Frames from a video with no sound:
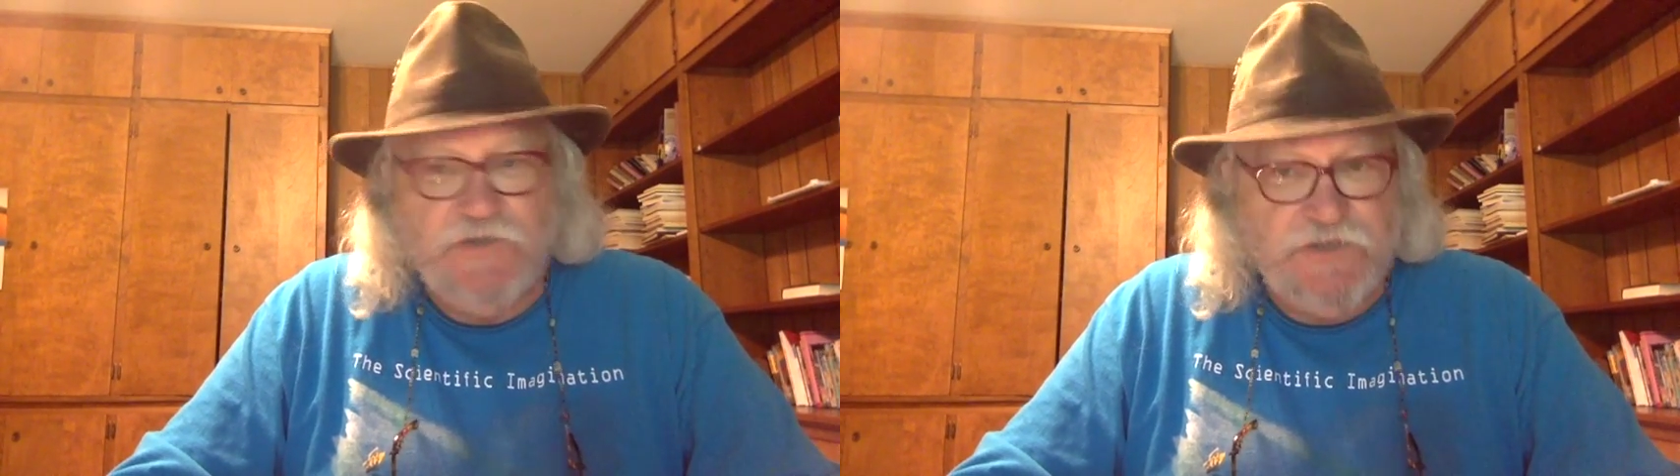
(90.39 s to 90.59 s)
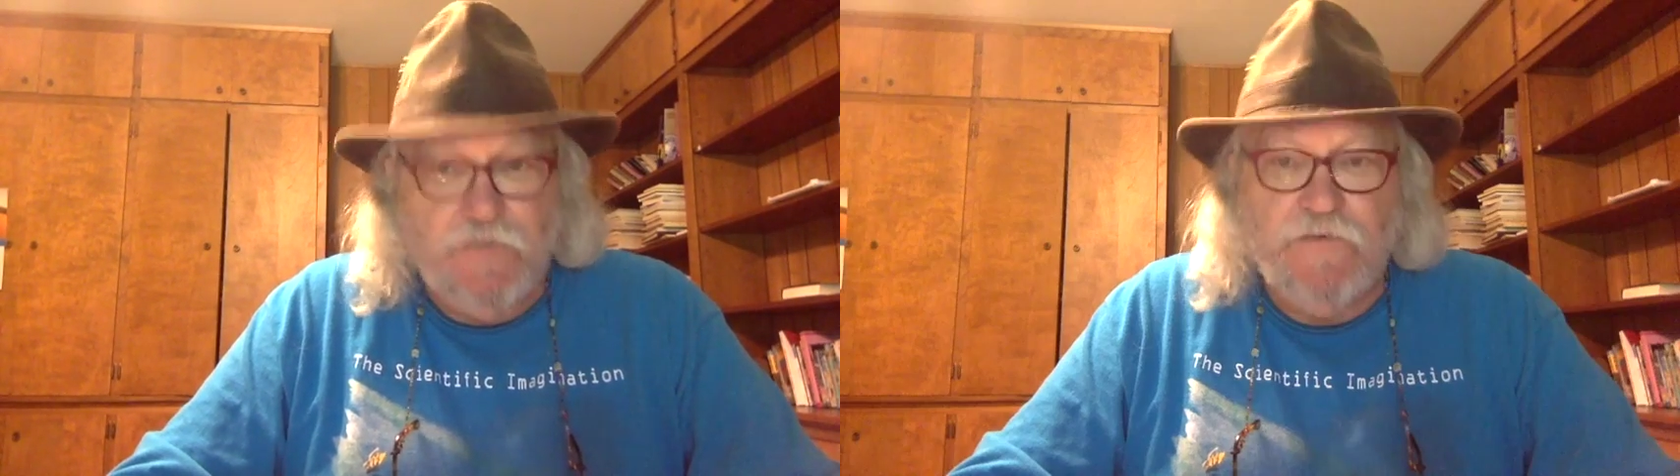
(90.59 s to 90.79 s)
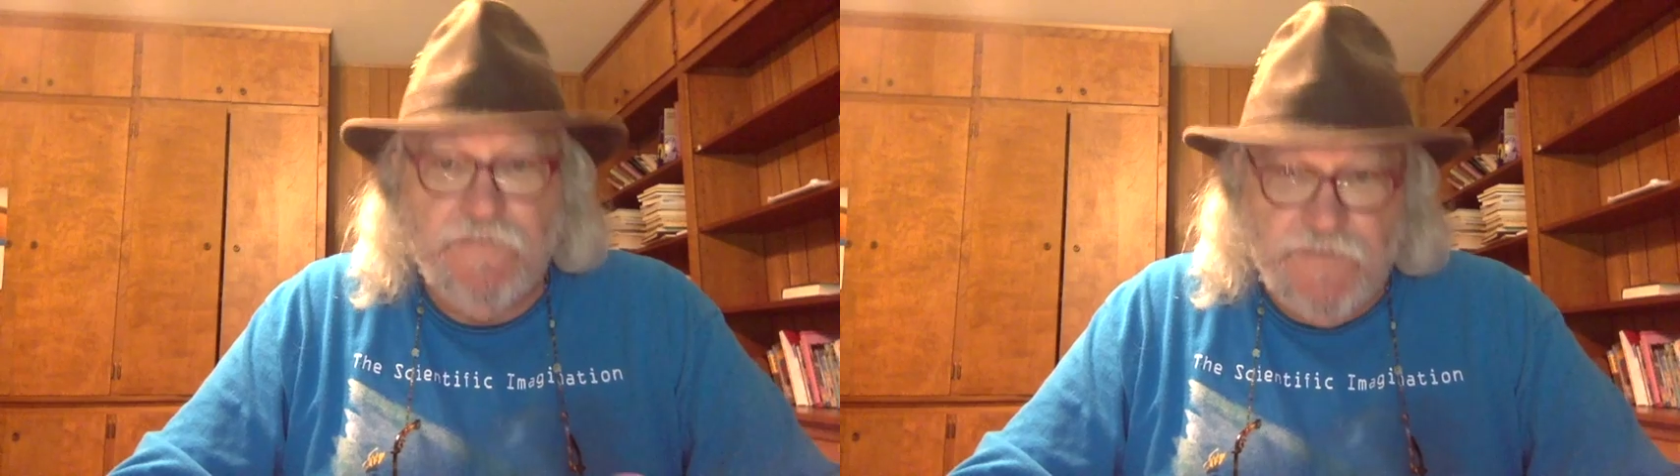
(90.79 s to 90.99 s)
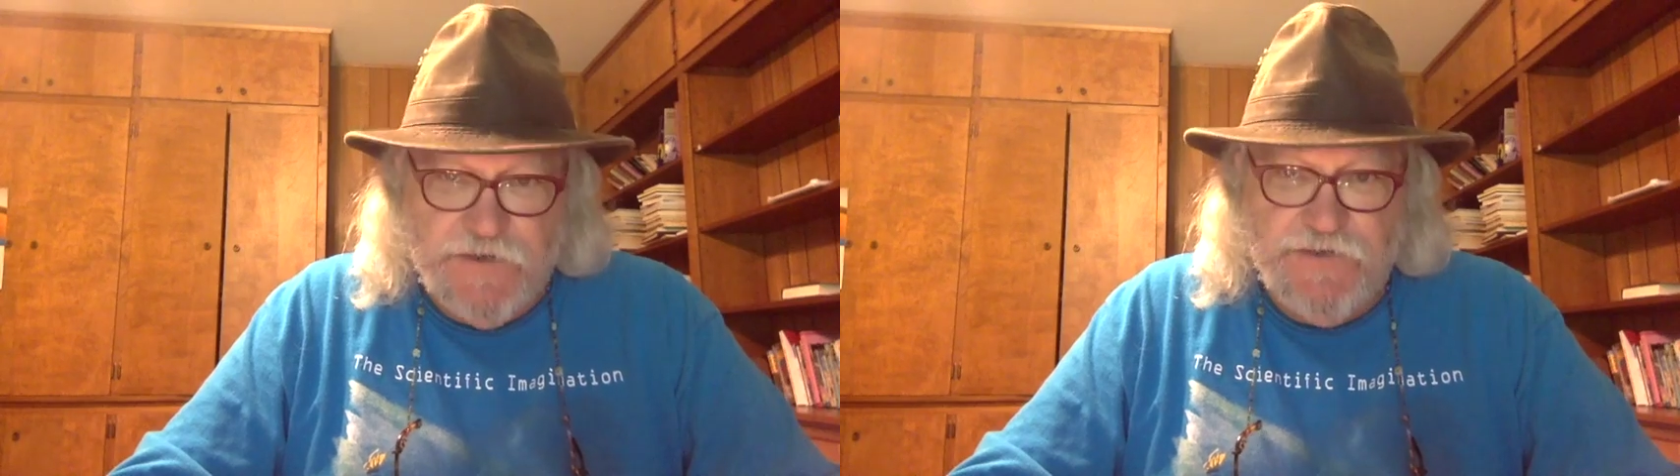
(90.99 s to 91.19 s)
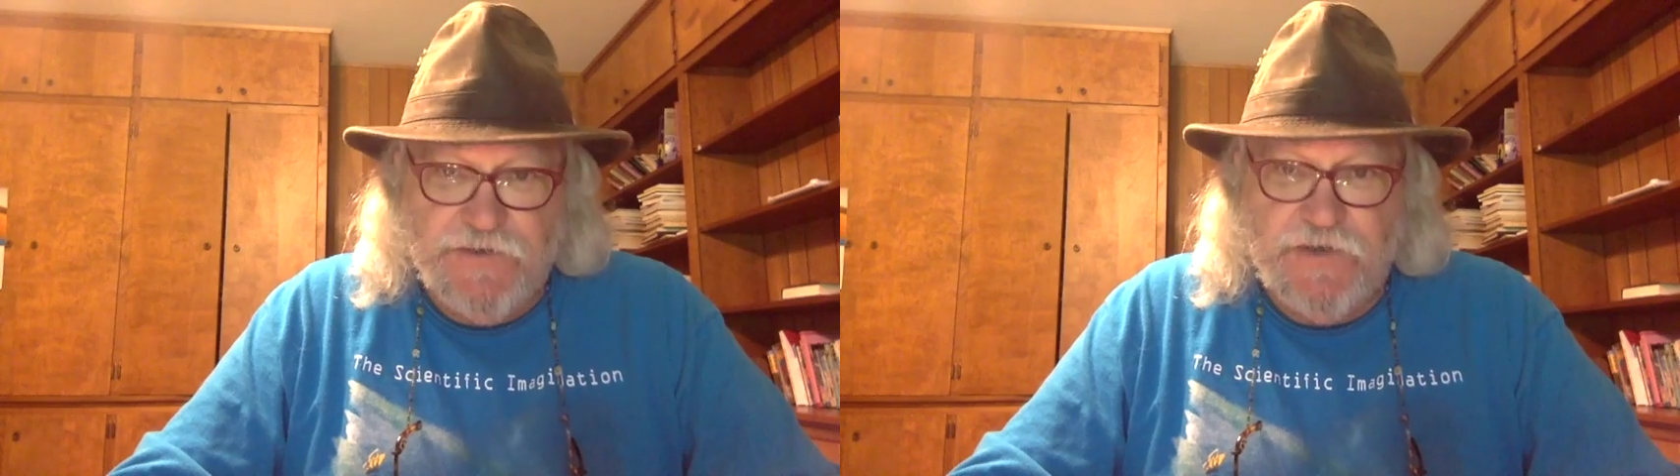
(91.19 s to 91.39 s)
so
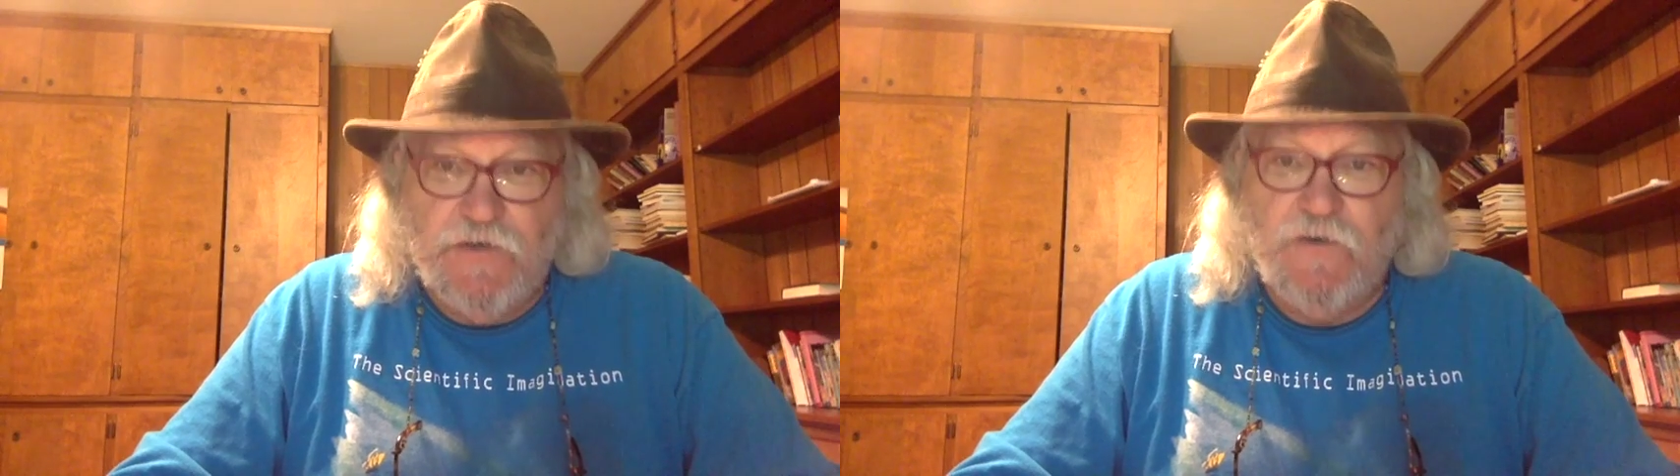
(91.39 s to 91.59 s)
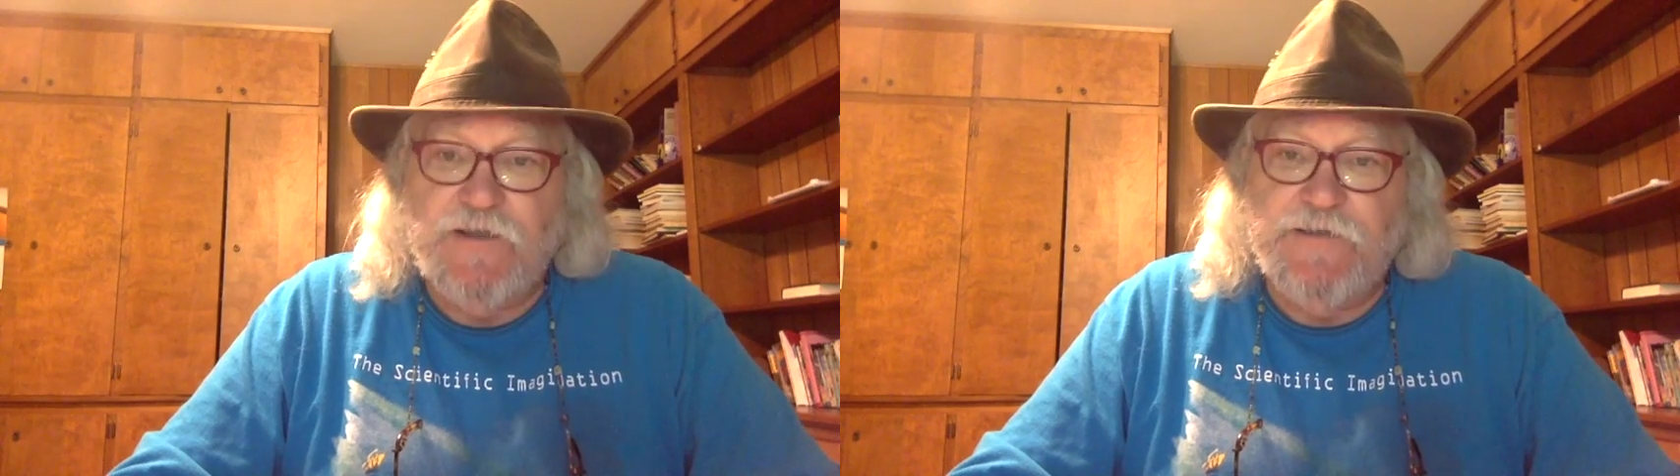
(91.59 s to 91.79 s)
there you go.